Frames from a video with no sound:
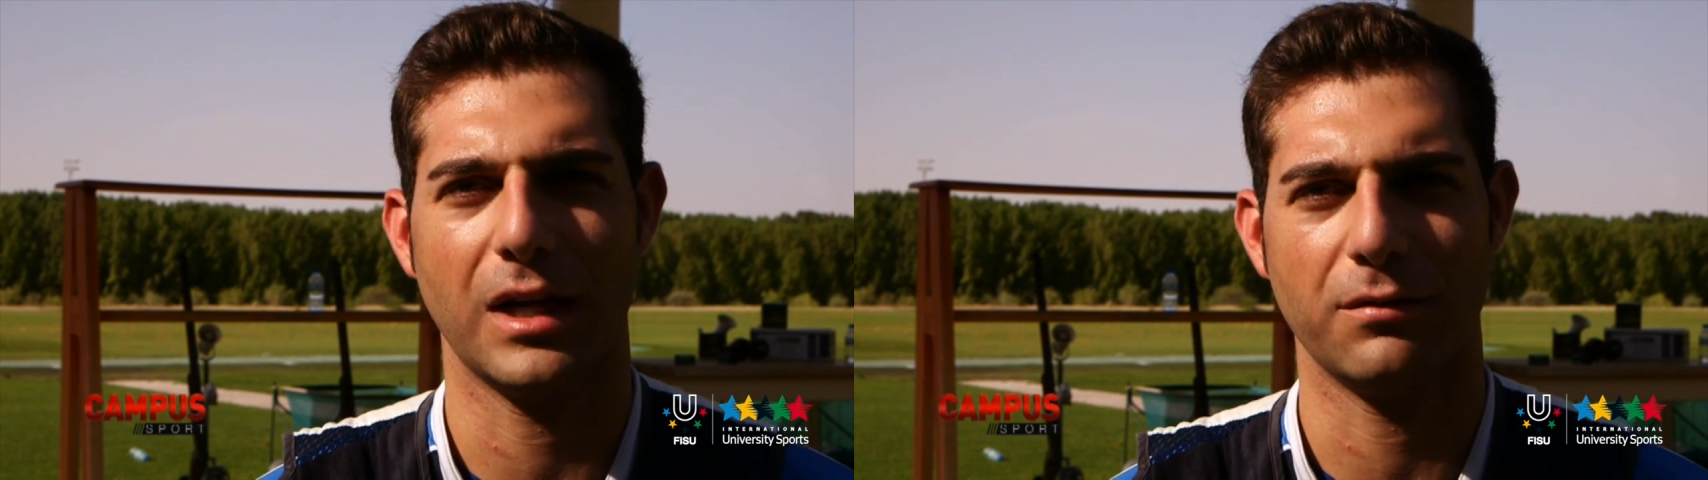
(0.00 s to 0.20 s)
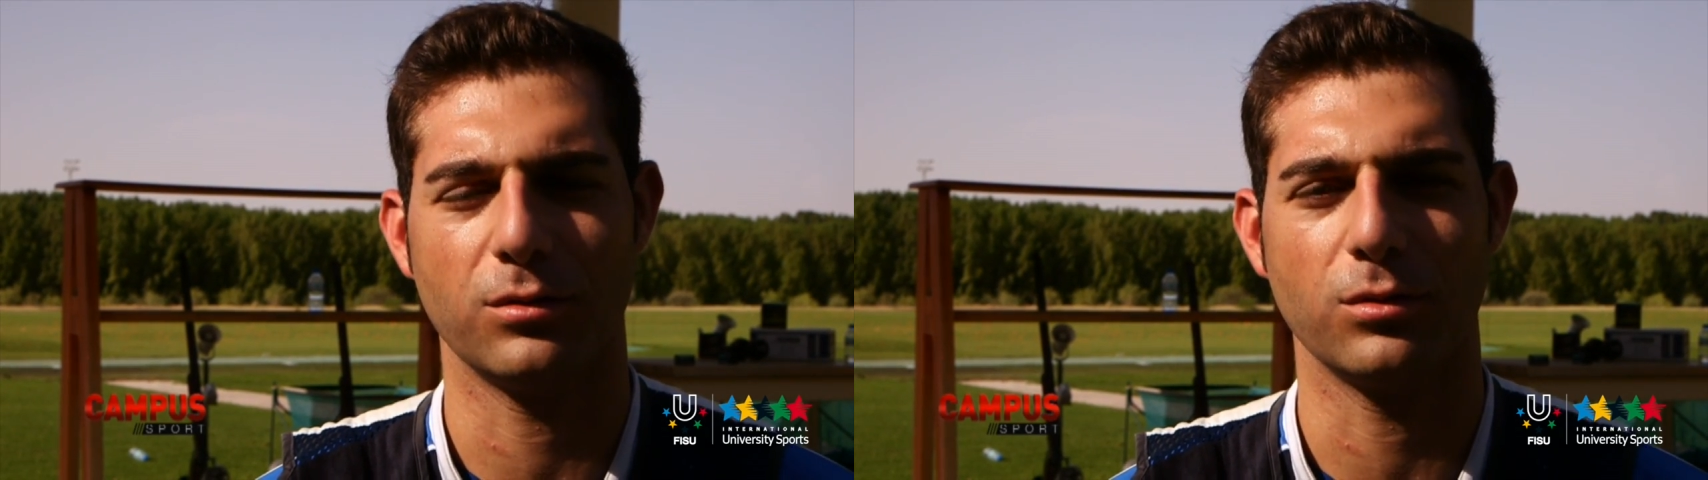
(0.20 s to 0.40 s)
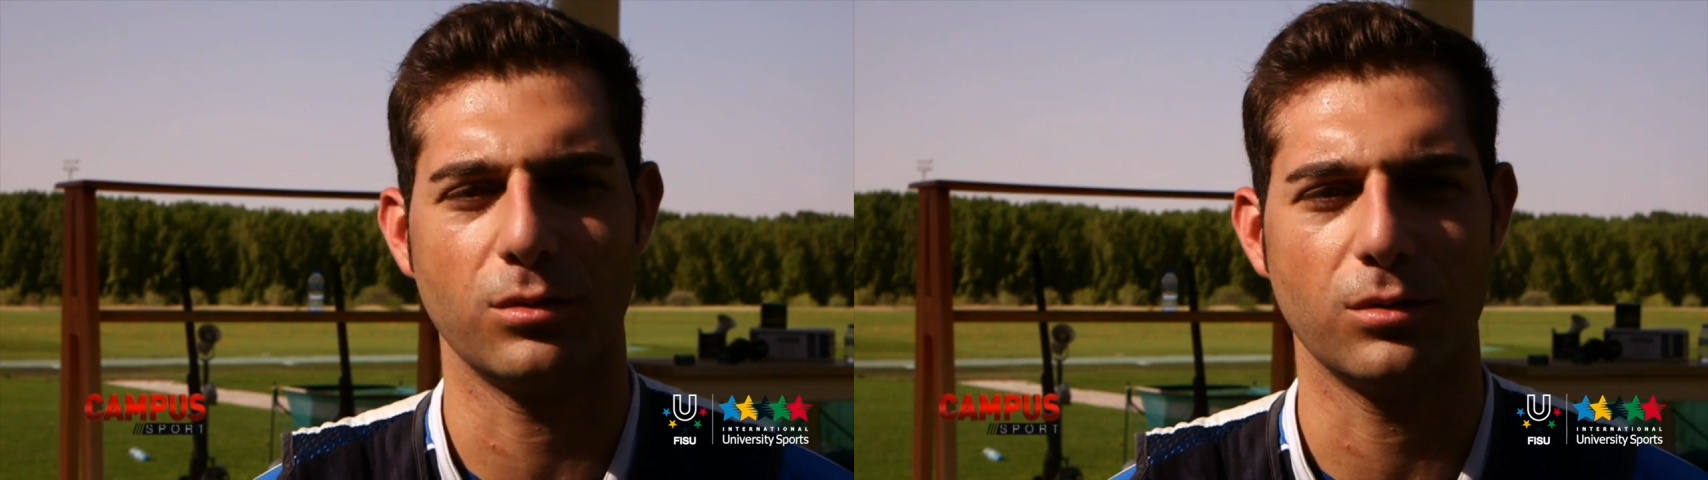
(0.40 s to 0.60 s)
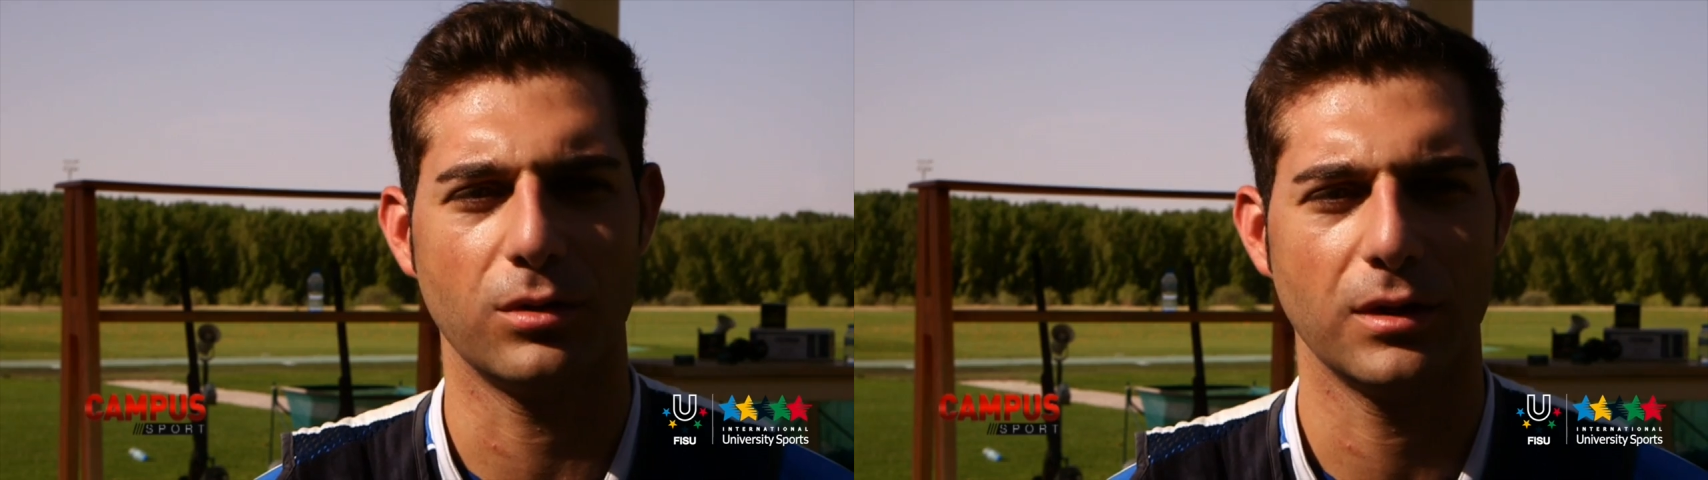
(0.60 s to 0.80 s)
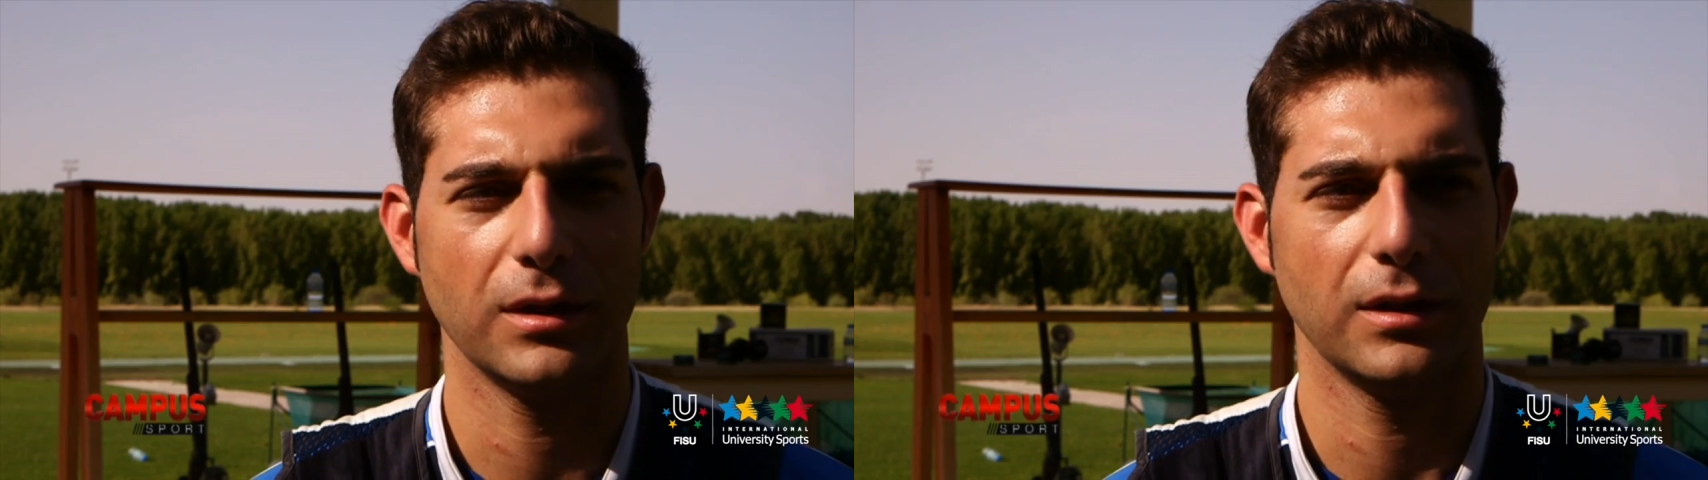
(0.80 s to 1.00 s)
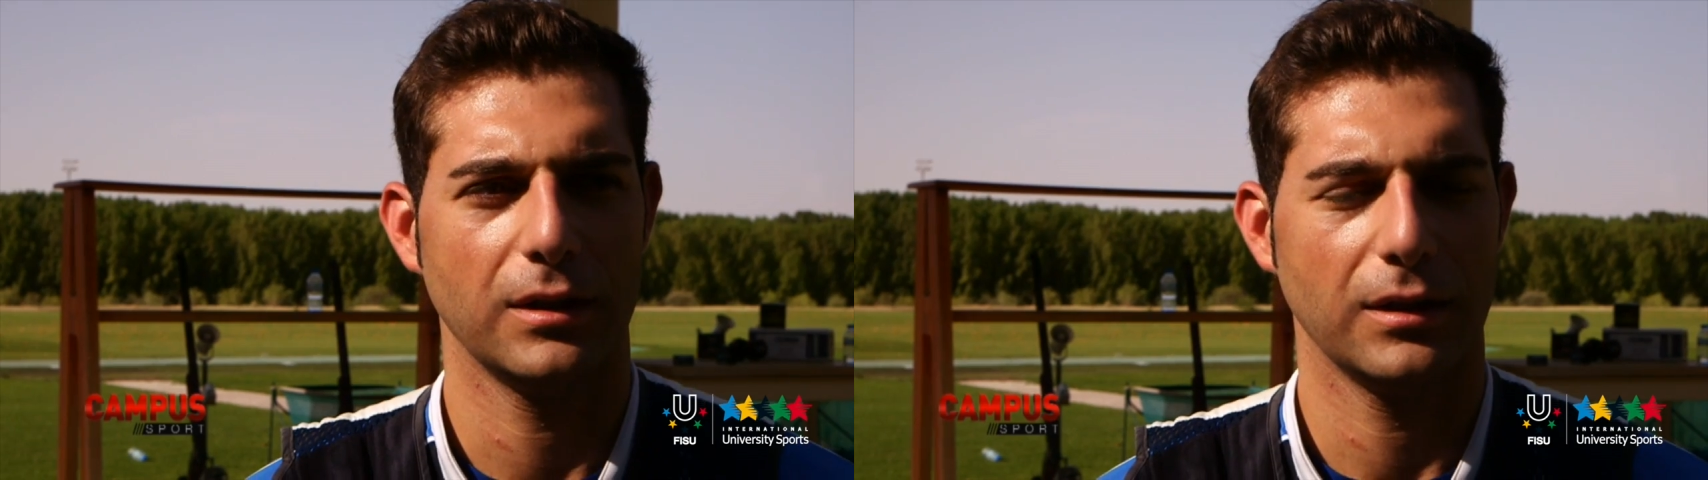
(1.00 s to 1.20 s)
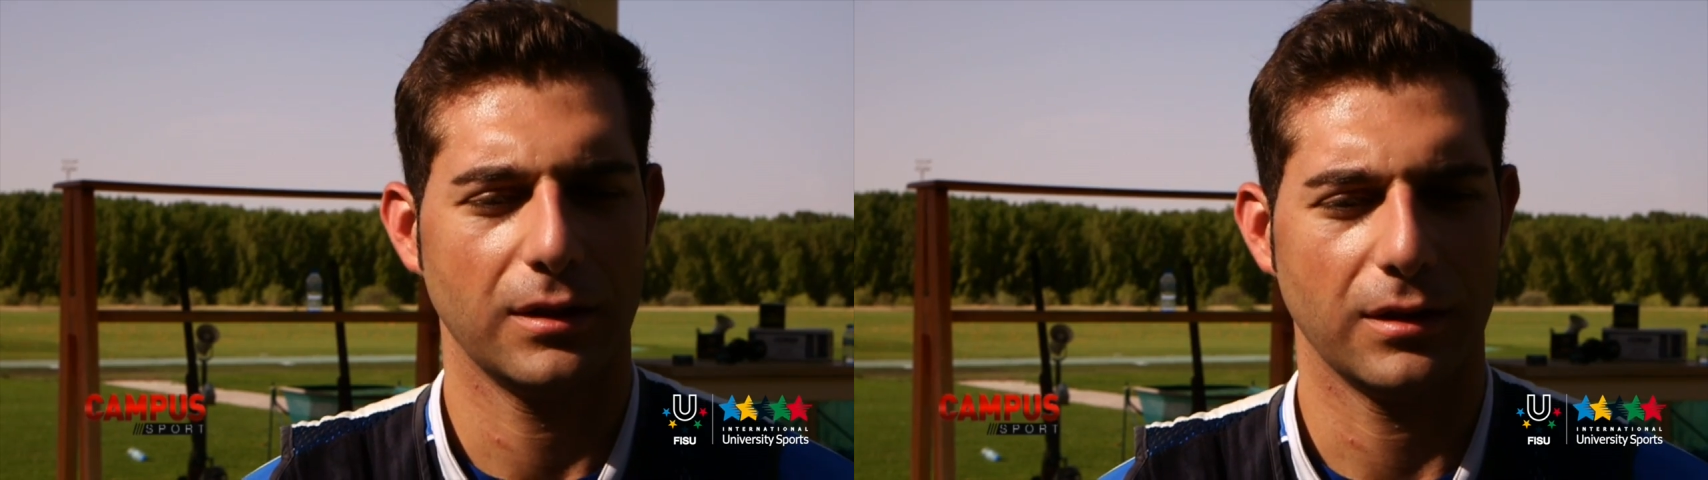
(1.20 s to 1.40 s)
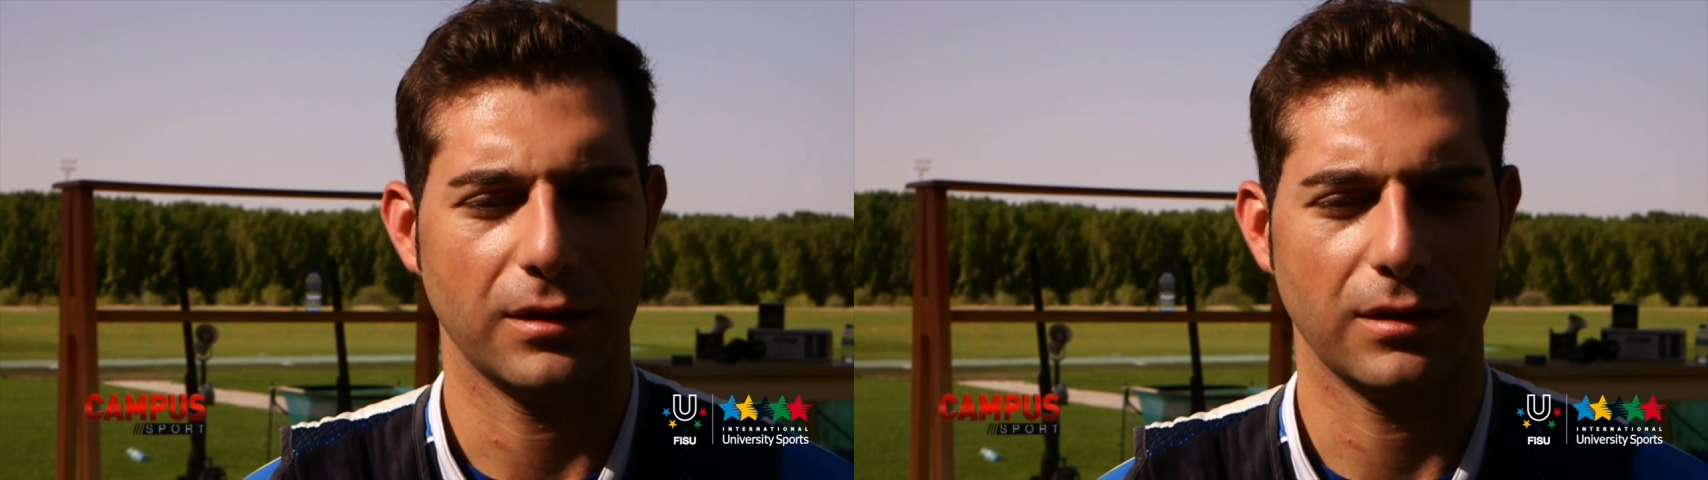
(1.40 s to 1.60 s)
have to
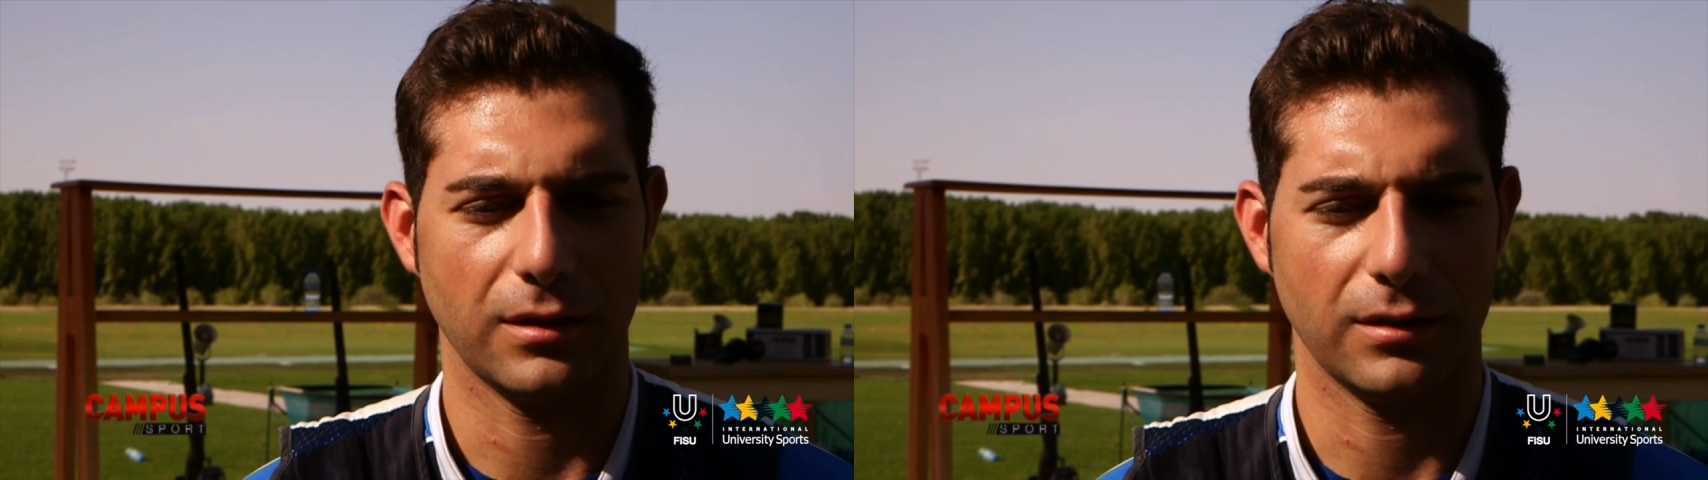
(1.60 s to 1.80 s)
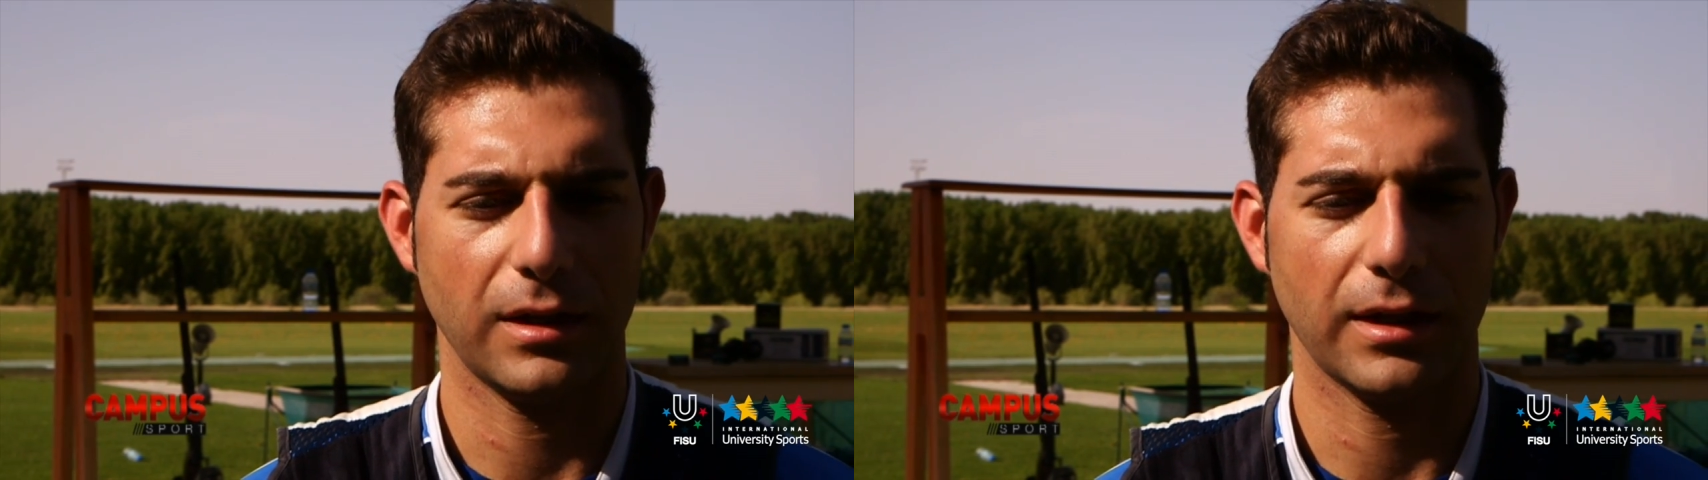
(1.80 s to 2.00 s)
uh,